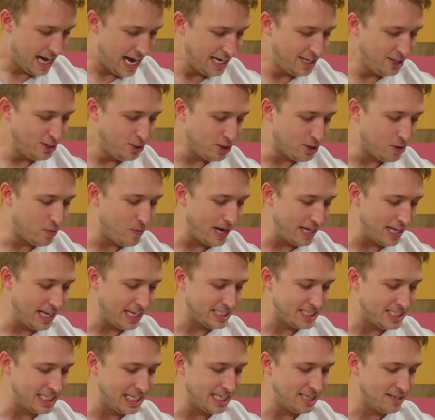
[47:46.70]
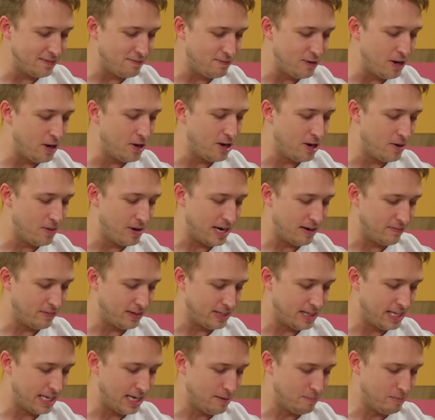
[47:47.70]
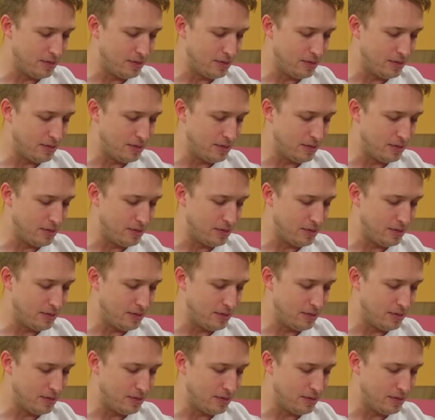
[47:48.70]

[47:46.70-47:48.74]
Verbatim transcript: I had to look away, like seeing the photo and everything.